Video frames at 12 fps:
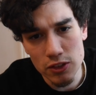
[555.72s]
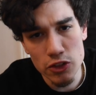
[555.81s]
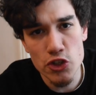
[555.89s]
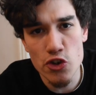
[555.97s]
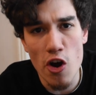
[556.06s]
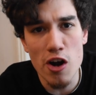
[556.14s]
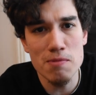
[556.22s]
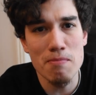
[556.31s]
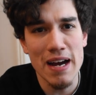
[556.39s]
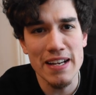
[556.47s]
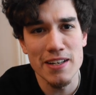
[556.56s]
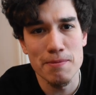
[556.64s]

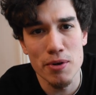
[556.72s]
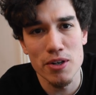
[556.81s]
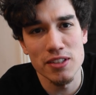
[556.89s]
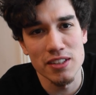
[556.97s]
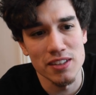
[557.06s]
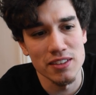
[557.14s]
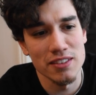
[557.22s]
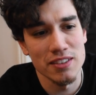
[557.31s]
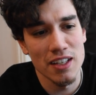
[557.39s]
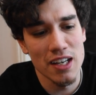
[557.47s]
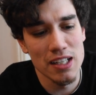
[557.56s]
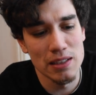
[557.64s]
strong-minded person.
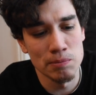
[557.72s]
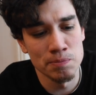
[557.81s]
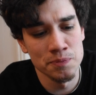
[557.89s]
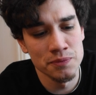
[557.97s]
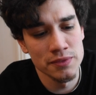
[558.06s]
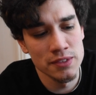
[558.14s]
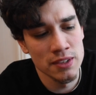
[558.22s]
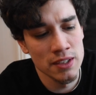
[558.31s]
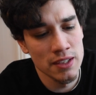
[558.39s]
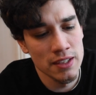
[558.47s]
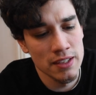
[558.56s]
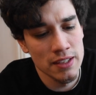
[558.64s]

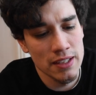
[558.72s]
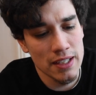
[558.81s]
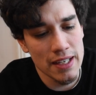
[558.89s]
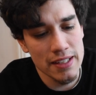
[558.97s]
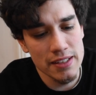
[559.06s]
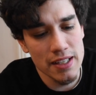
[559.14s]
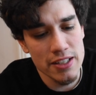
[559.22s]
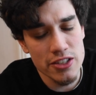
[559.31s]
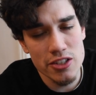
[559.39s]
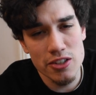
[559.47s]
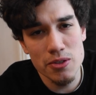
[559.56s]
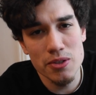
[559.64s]
And
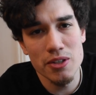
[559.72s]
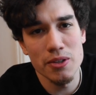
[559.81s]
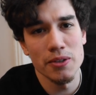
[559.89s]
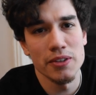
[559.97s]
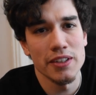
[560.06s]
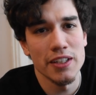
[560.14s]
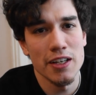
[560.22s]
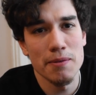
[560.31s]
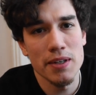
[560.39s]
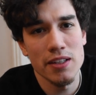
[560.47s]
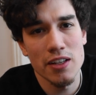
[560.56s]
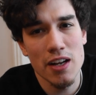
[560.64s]
just do you. You know what I
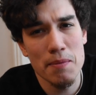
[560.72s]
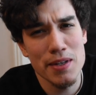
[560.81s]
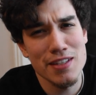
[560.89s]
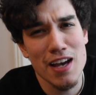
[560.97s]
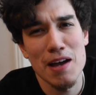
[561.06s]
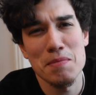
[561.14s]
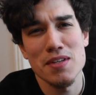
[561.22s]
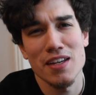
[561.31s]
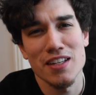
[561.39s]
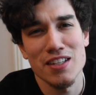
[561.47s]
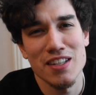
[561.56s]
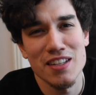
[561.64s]
mean? You know how many times I
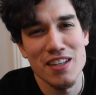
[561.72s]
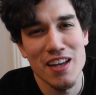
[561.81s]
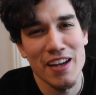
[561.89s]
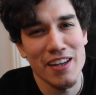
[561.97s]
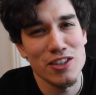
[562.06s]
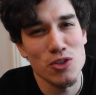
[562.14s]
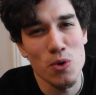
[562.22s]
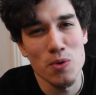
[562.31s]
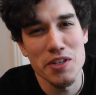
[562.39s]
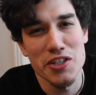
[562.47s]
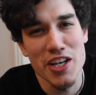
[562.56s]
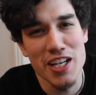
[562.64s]
get
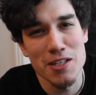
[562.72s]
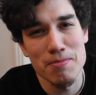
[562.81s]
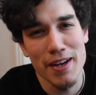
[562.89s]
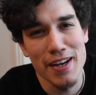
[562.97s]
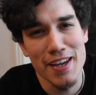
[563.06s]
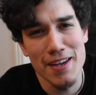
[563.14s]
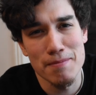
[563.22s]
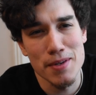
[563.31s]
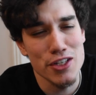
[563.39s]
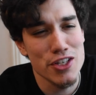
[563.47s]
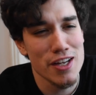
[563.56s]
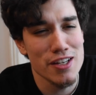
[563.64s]
told to change my name
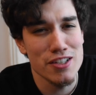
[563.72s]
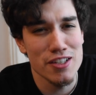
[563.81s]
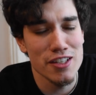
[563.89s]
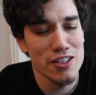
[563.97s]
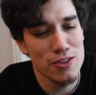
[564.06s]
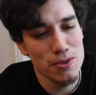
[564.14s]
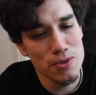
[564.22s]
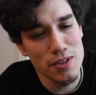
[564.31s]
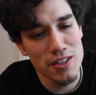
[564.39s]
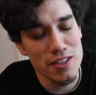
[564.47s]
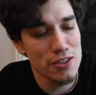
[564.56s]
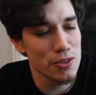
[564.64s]
and change this, do
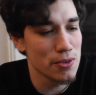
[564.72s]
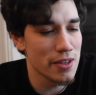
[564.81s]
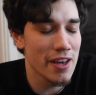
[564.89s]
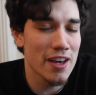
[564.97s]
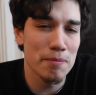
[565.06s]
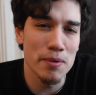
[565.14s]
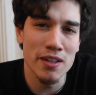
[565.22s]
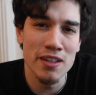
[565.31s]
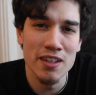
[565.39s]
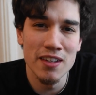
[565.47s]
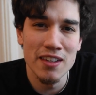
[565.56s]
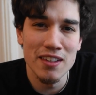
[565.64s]
that. But
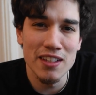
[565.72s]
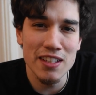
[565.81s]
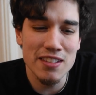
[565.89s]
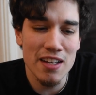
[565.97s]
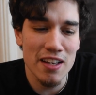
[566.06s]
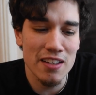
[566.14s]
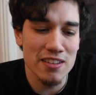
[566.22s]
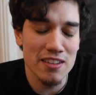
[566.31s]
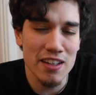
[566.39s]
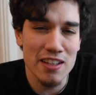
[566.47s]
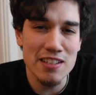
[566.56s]
that's not